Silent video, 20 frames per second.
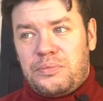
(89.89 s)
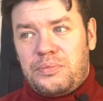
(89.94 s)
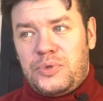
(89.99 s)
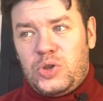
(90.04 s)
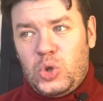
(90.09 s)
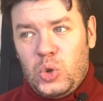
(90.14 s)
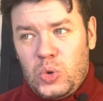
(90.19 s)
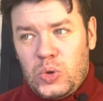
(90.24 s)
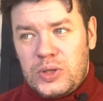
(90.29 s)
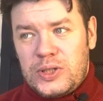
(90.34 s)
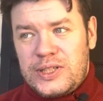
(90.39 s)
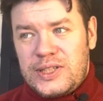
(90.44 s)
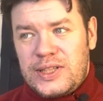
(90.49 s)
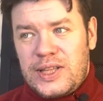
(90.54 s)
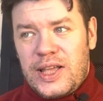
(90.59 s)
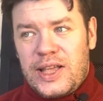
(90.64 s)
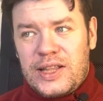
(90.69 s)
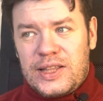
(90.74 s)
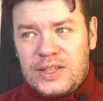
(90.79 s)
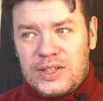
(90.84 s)
tools
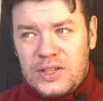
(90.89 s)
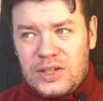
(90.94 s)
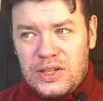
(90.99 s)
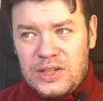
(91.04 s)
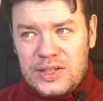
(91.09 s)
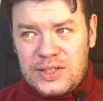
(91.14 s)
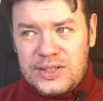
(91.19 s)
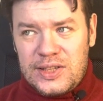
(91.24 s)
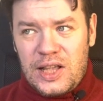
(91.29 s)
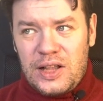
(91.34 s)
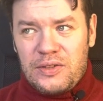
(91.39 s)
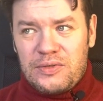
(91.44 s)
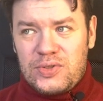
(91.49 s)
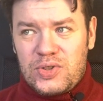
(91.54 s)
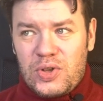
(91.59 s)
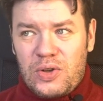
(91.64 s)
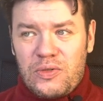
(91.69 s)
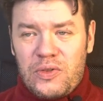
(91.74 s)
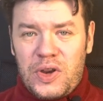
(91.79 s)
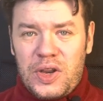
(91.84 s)
that
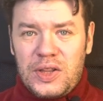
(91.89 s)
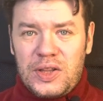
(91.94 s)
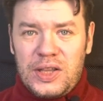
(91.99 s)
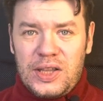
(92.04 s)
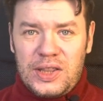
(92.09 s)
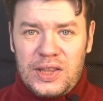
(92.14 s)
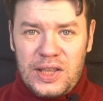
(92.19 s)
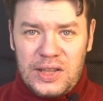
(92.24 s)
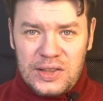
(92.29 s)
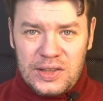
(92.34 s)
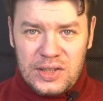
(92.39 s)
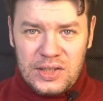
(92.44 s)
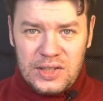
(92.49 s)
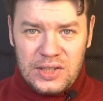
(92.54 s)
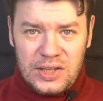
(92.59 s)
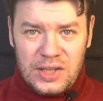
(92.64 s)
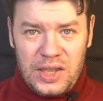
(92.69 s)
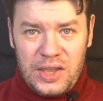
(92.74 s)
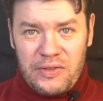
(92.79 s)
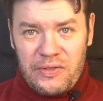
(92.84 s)
self-sovereign identity
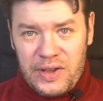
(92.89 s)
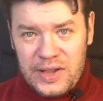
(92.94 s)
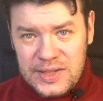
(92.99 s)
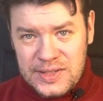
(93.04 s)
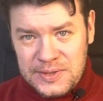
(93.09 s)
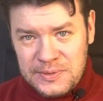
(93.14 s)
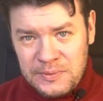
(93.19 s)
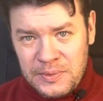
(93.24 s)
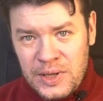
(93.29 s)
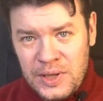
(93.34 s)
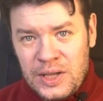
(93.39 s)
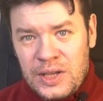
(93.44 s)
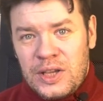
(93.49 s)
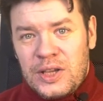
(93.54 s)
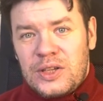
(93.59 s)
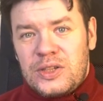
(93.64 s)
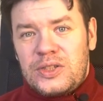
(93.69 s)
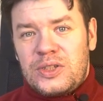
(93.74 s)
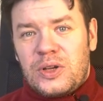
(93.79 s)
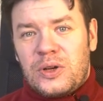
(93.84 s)
give us.
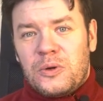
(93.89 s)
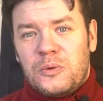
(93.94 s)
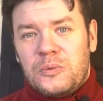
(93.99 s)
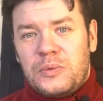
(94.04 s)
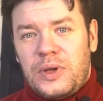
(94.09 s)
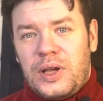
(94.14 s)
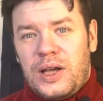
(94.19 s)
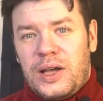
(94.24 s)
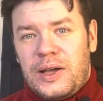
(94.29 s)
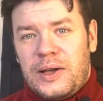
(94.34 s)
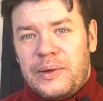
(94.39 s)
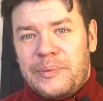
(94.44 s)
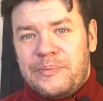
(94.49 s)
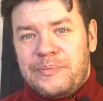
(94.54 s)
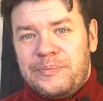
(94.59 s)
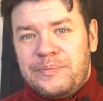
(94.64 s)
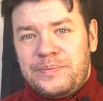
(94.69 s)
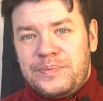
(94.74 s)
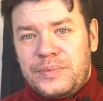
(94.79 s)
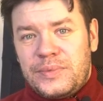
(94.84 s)
So
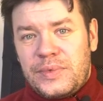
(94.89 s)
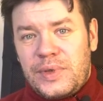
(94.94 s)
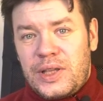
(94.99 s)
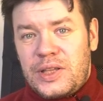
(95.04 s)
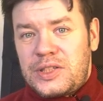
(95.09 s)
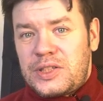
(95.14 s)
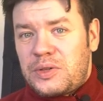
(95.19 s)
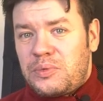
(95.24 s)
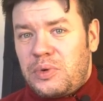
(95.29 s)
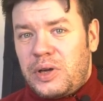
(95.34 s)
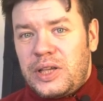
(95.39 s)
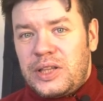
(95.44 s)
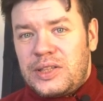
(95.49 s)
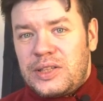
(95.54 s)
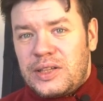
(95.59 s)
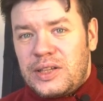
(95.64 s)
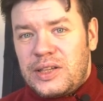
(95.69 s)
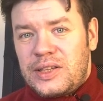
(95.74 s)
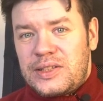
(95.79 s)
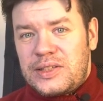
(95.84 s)
it's quite
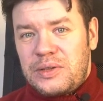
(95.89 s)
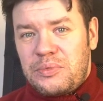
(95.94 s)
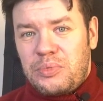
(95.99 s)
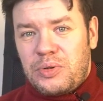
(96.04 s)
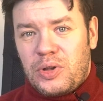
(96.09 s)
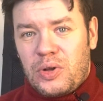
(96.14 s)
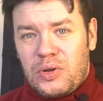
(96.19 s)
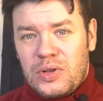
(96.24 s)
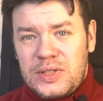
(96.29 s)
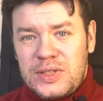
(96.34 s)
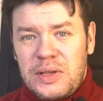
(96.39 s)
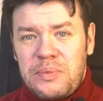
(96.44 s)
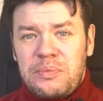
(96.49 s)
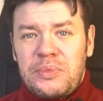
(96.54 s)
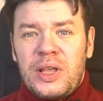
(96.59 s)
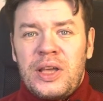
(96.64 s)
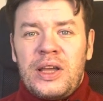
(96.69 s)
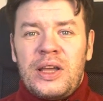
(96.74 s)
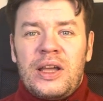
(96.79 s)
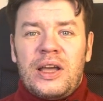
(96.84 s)
a simple concept.
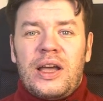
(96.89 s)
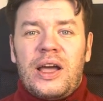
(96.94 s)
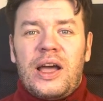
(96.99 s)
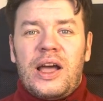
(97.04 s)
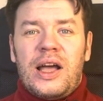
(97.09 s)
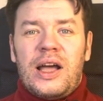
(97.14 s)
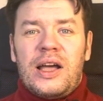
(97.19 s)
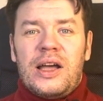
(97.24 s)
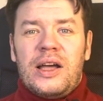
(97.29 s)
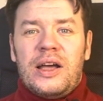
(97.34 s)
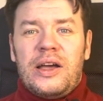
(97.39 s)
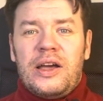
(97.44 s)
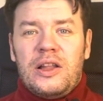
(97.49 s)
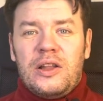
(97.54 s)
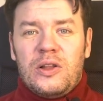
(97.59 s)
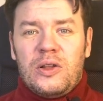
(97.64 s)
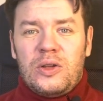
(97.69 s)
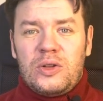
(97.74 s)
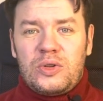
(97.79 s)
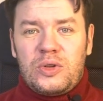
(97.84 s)
A
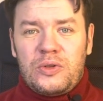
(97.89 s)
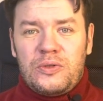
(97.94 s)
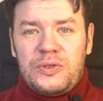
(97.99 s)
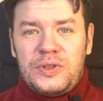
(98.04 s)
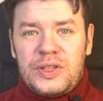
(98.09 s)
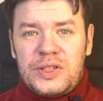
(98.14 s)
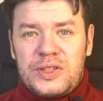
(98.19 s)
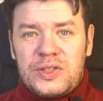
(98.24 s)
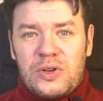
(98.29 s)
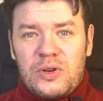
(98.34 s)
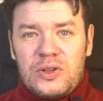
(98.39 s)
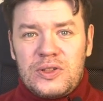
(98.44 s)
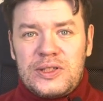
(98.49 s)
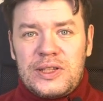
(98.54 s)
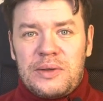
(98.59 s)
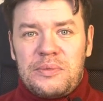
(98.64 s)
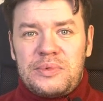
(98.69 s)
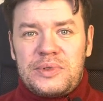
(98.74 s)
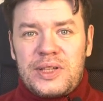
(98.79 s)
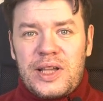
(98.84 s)
lot of these
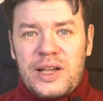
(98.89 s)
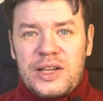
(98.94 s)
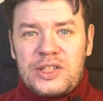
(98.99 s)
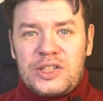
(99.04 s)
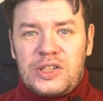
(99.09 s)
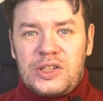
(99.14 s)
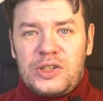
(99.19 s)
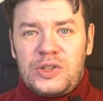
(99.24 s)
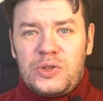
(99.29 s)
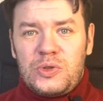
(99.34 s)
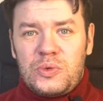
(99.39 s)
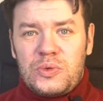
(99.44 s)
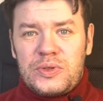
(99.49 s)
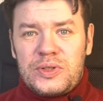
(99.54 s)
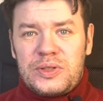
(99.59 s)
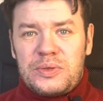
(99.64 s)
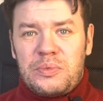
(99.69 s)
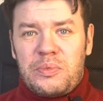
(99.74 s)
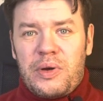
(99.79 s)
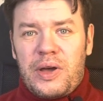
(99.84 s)
concepts actually
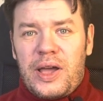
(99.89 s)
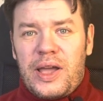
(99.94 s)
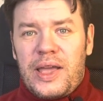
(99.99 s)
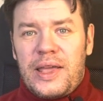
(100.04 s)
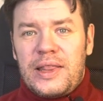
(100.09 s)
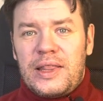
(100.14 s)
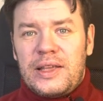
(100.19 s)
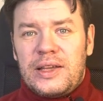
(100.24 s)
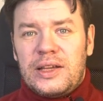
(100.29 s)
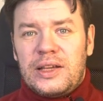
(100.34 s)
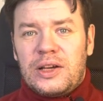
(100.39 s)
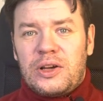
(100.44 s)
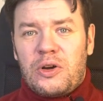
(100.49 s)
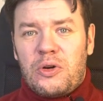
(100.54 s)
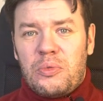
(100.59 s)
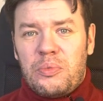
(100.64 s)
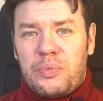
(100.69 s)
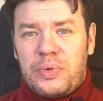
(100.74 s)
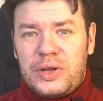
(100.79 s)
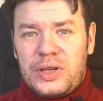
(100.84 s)
used by the
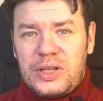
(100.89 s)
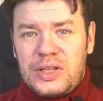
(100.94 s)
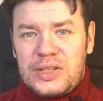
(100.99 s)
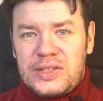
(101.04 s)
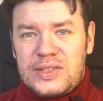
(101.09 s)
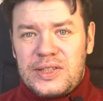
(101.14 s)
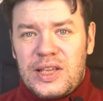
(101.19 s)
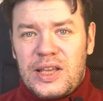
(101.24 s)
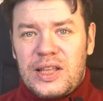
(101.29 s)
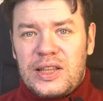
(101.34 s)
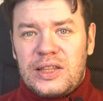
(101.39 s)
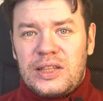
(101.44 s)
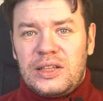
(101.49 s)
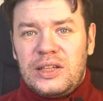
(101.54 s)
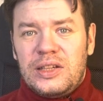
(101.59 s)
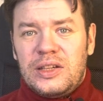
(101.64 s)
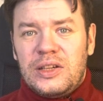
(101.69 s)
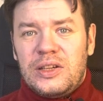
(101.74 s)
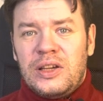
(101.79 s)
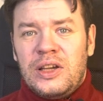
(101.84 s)
companies
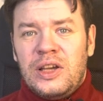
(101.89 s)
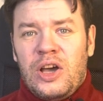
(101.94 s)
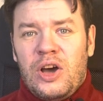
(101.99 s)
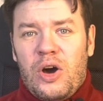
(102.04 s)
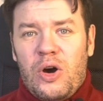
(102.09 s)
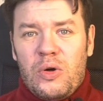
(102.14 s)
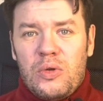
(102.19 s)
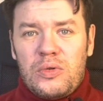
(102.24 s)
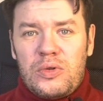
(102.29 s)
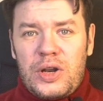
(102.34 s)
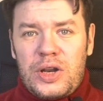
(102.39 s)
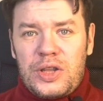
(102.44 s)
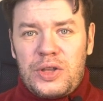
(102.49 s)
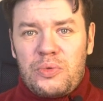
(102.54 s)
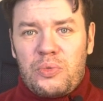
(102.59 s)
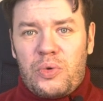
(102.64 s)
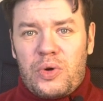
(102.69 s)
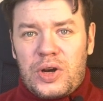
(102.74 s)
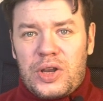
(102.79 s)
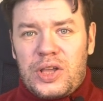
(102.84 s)
that already
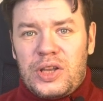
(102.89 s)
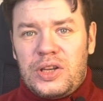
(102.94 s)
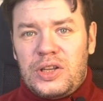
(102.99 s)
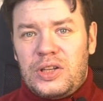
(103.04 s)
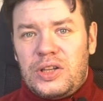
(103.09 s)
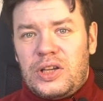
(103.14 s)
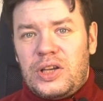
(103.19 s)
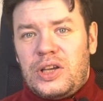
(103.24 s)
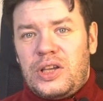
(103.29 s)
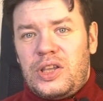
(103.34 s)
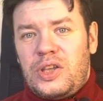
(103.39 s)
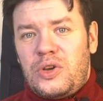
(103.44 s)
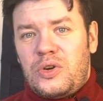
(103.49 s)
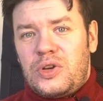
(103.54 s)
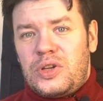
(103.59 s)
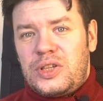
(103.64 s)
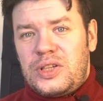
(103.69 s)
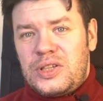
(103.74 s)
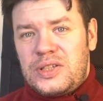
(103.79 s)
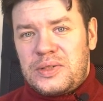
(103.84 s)
working in a
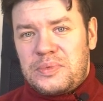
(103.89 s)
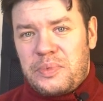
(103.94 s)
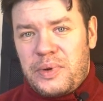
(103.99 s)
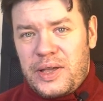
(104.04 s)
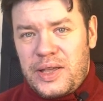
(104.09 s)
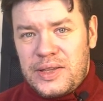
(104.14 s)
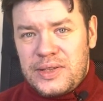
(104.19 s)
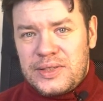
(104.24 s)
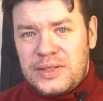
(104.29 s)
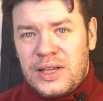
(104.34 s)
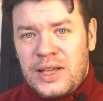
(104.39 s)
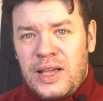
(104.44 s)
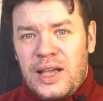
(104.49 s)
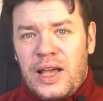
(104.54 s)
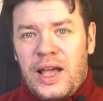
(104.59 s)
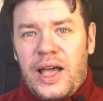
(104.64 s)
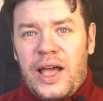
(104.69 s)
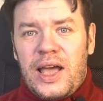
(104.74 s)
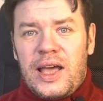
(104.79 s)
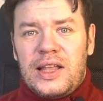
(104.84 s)
EOT space
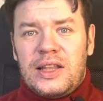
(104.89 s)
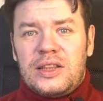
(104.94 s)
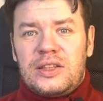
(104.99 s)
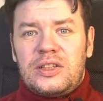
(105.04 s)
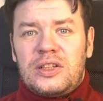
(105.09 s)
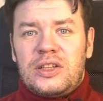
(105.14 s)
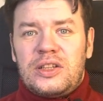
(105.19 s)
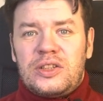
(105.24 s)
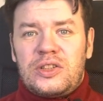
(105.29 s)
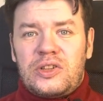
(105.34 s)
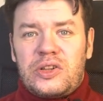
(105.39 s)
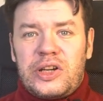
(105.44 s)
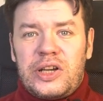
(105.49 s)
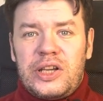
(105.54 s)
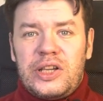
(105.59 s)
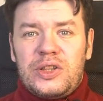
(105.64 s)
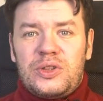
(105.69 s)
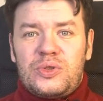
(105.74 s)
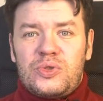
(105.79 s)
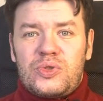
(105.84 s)
and
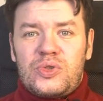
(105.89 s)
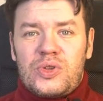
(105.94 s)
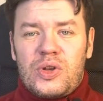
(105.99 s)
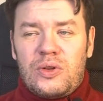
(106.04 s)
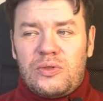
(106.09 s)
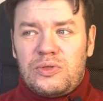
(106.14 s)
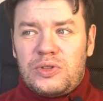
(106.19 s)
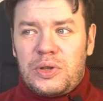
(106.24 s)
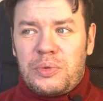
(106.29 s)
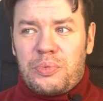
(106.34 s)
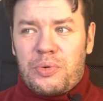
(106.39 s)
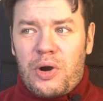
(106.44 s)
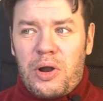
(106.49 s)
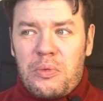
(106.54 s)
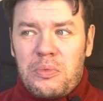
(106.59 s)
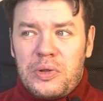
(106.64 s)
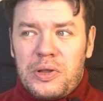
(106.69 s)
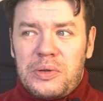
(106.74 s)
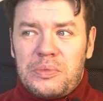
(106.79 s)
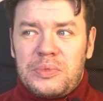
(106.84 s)
try to solve the
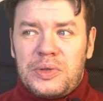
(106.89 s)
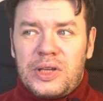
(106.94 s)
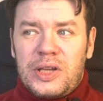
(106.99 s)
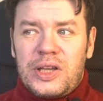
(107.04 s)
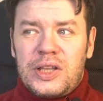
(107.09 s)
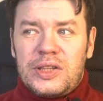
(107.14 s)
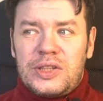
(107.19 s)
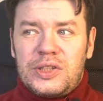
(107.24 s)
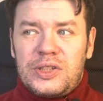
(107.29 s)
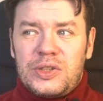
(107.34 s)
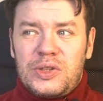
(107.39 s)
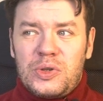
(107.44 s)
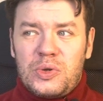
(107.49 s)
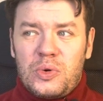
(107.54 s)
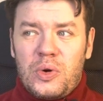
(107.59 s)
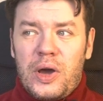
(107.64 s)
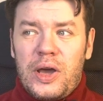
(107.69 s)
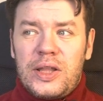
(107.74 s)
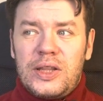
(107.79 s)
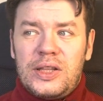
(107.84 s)
problem that
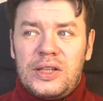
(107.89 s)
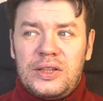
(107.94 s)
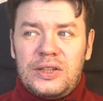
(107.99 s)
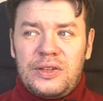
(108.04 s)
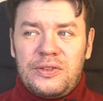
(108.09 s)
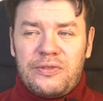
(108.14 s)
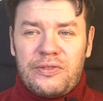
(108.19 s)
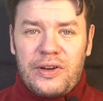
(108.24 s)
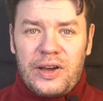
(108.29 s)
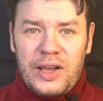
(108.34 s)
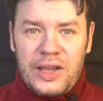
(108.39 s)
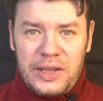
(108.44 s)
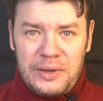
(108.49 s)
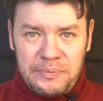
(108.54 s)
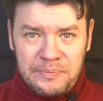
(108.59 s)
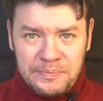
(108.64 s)
you identify